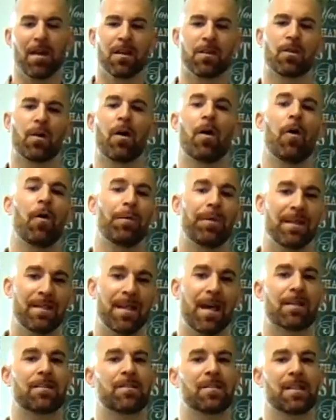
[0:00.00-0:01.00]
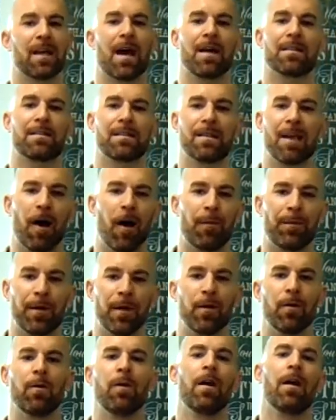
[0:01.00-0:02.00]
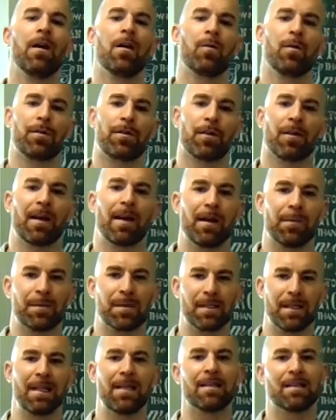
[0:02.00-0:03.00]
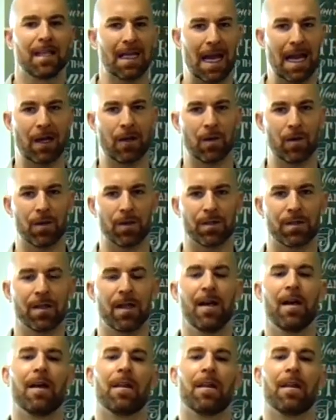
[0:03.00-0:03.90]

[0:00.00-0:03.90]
So I hope these exercises help you with your hips, knees, and ankles.